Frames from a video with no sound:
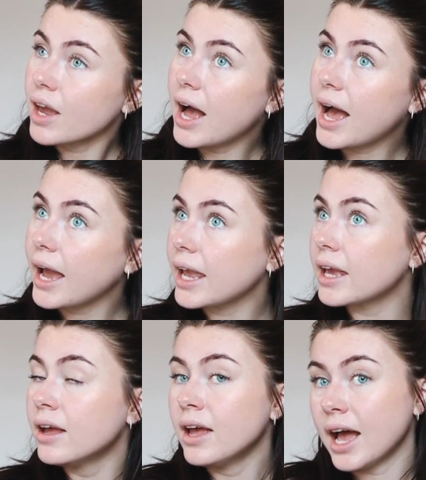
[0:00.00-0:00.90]

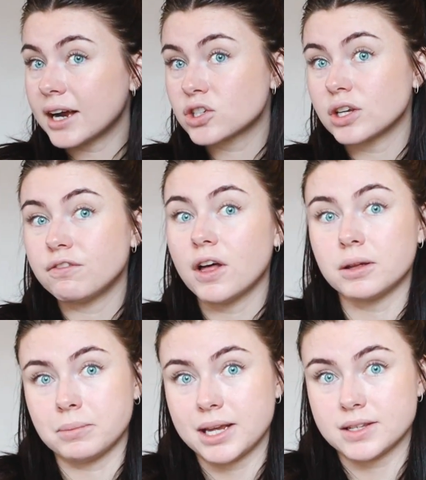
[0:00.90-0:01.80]
I actually
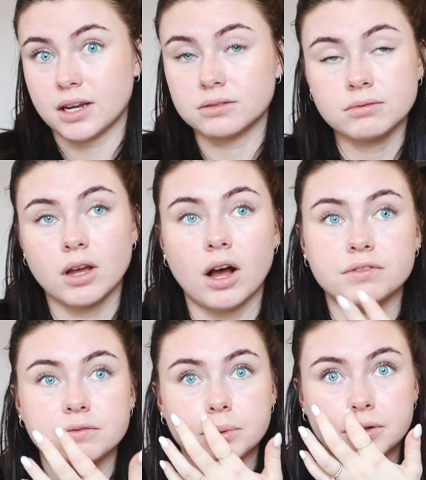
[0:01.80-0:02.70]
felt amazing
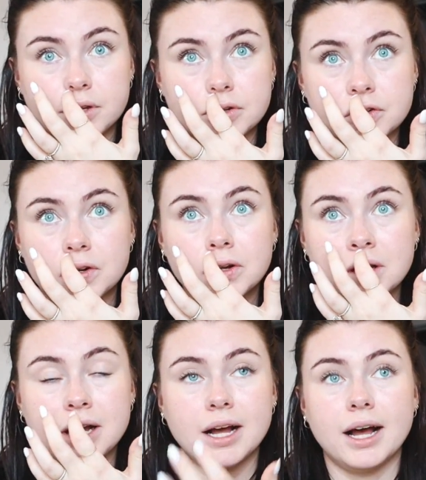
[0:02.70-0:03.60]
off of birth
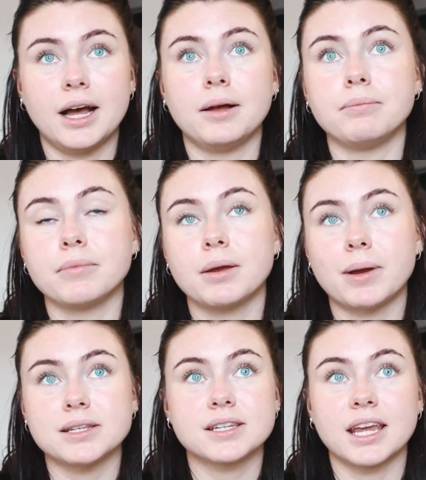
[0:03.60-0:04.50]
control.
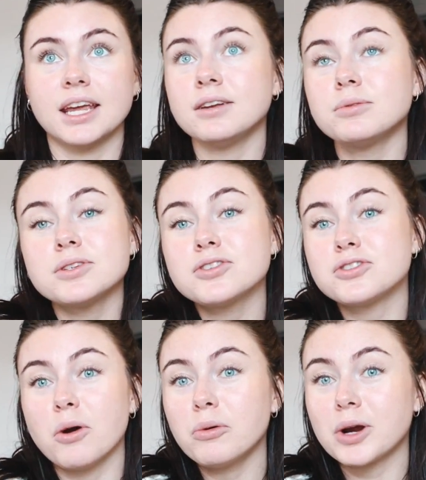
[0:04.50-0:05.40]
My skin was
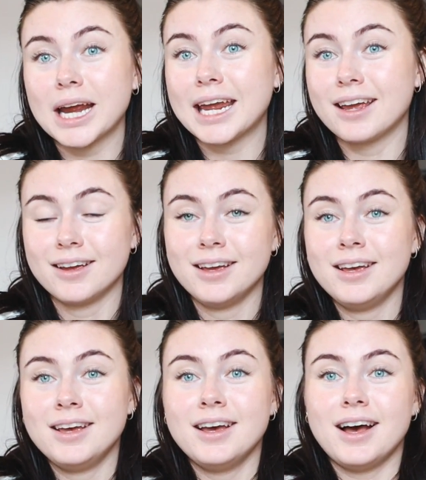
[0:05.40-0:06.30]
so great.
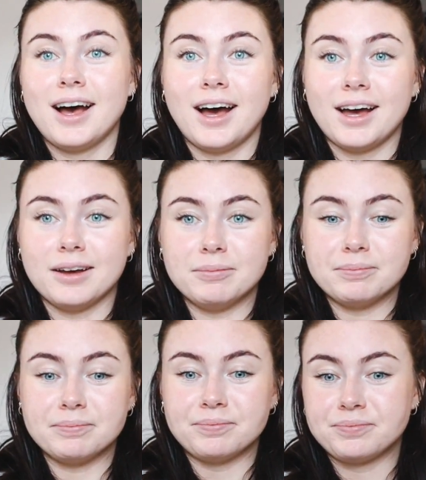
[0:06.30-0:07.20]

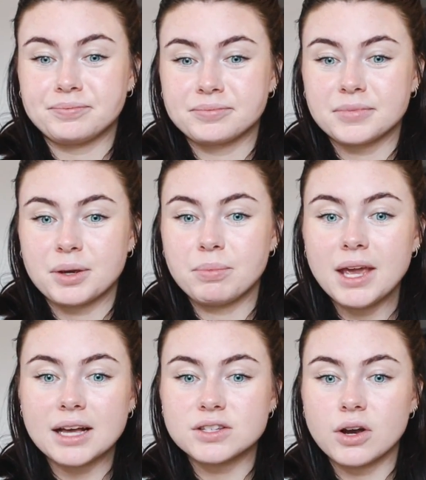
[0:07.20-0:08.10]
But
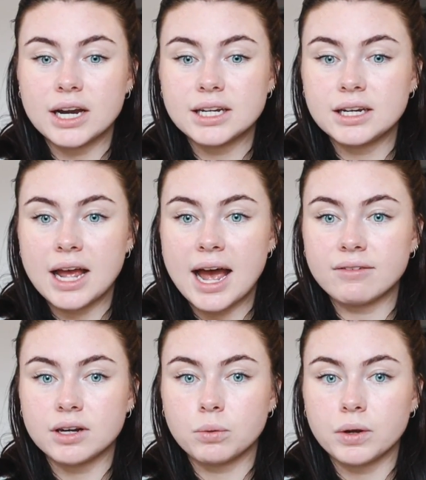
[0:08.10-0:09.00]
yeah, so I didn't
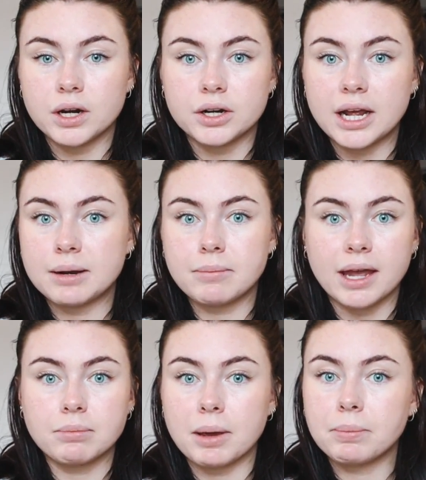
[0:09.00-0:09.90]
have any weird, and
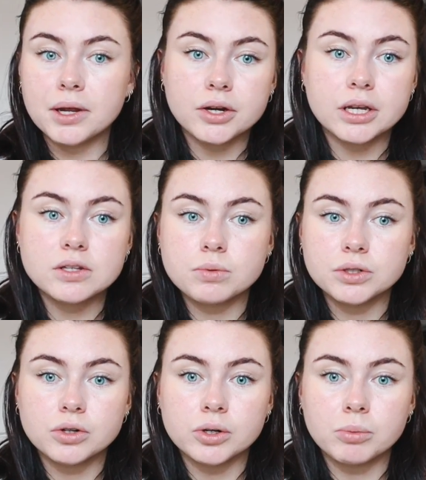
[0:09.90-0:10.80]
like my periods were
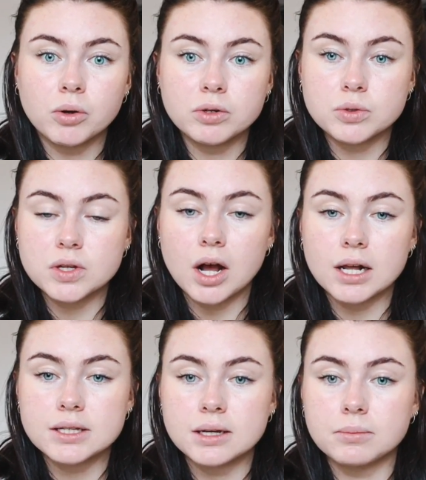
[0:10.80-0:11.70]
normal, which was
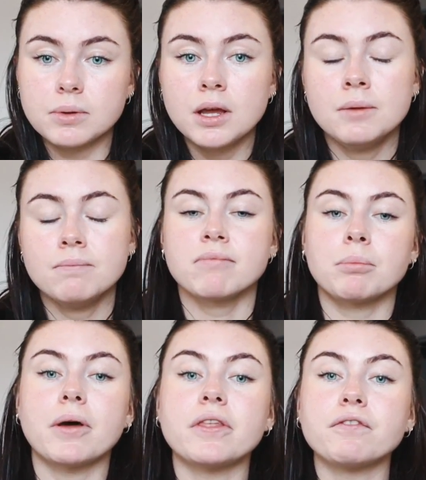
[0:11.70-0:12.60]
awesome.
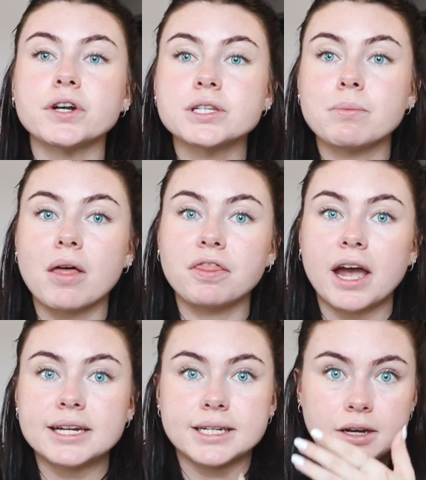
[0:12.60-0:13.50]
But the first month
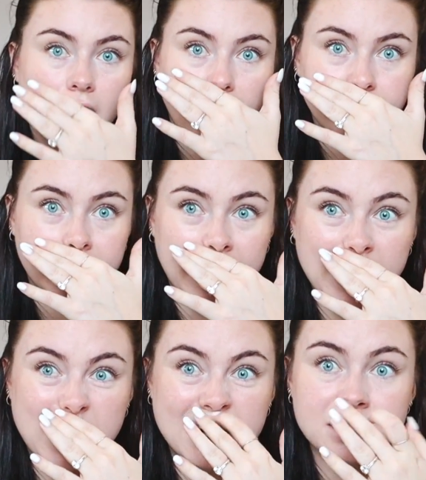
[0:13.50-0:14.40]
I didn't
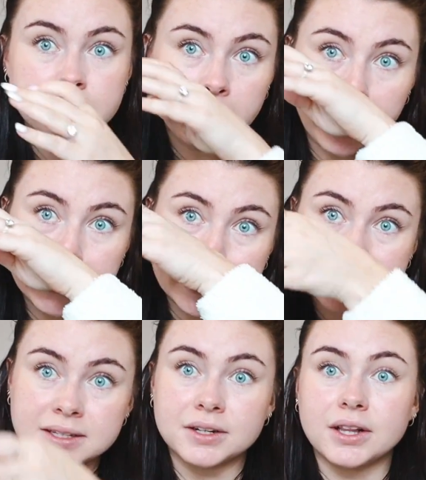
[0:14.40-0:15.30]
ovulate. I just bought
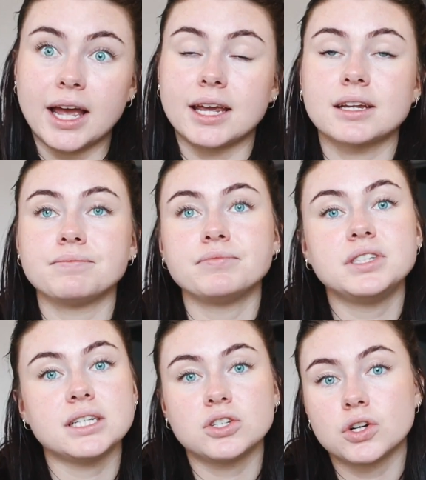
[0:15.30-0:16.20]
these little like
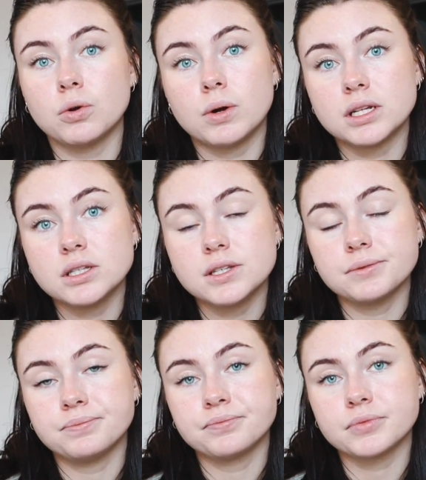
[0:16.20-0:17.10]
digital
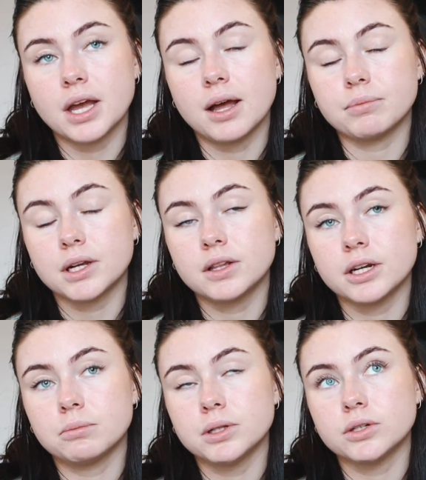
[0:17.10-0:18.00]
ones, the
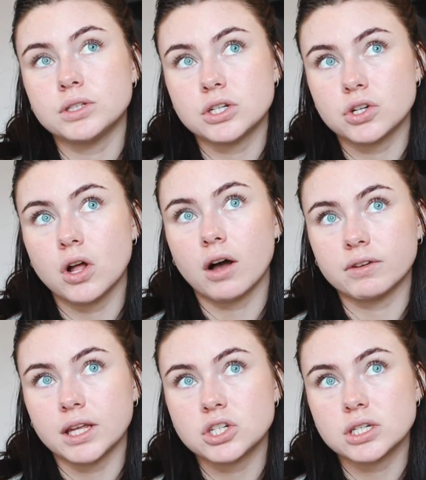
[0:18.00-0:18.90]
clear blue digital
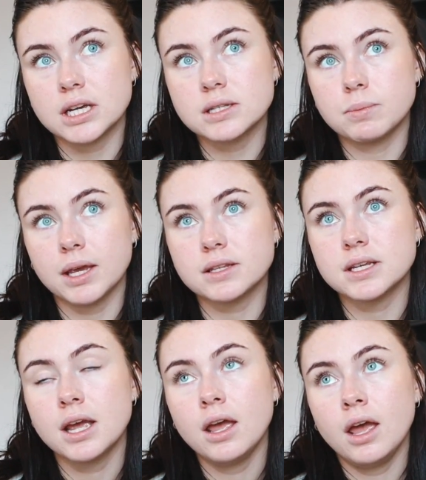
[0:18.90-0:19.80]
ovulation test,
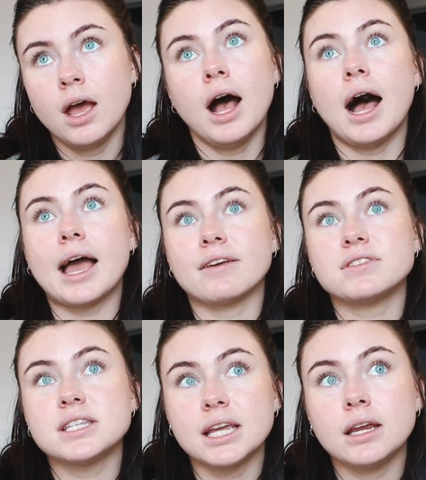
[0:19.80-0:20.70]
because I have
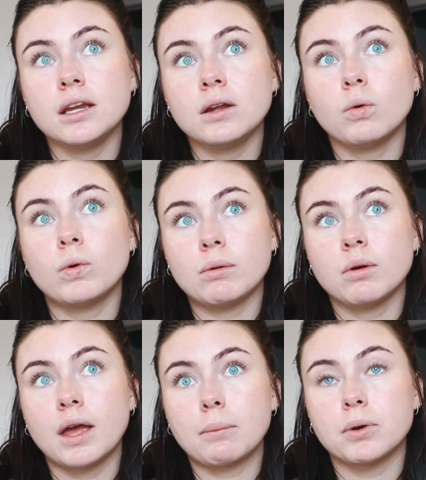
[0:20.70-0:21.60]
seen women
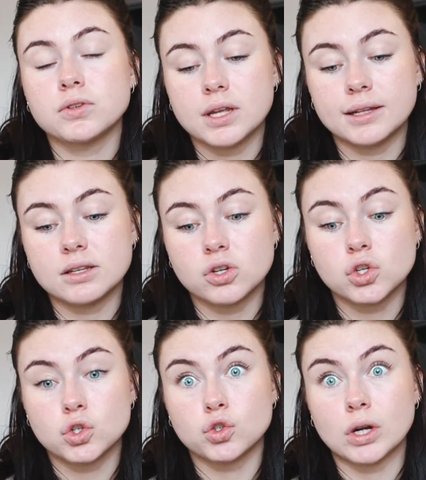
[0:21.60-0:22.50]
like post like the
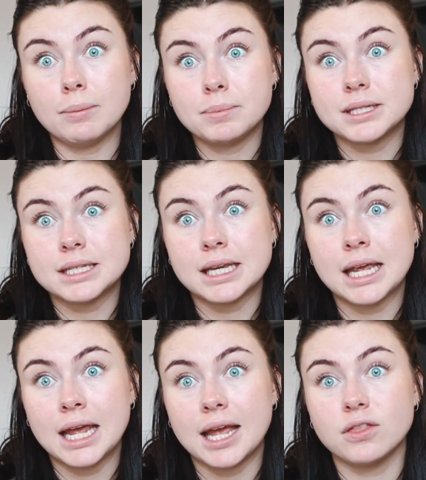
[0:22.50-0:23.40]
strips,
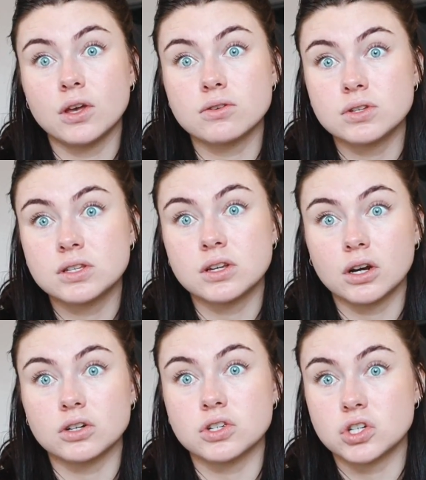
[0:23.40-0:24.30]
and those
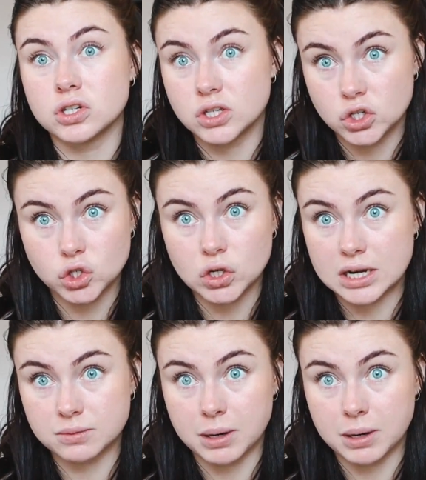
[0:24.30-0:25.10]
suckers just stress